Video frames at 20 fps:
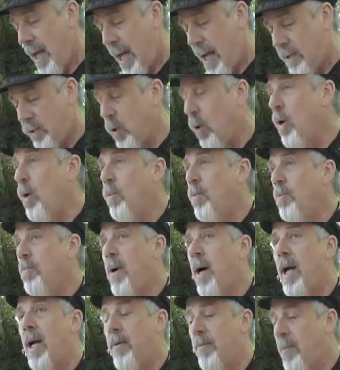And so
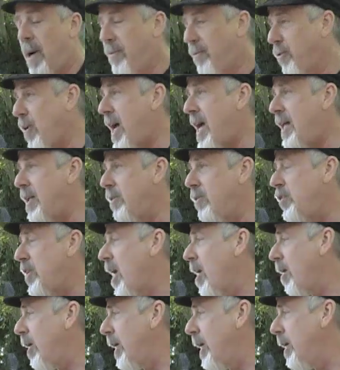my, my friend,
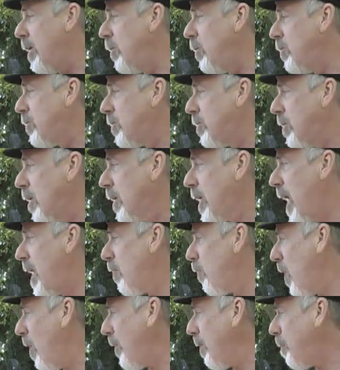Jerry, who's kind
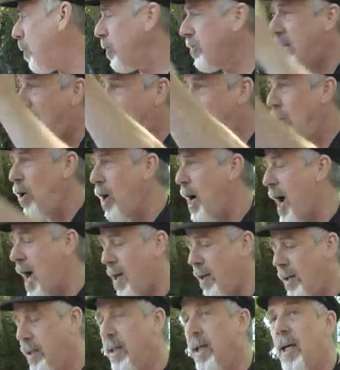of wealthy person out on Long
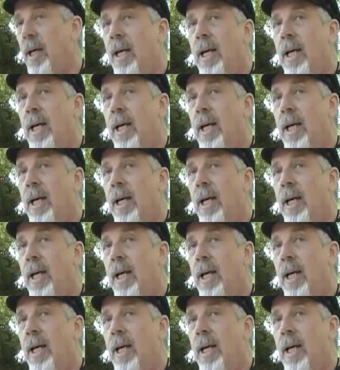Island,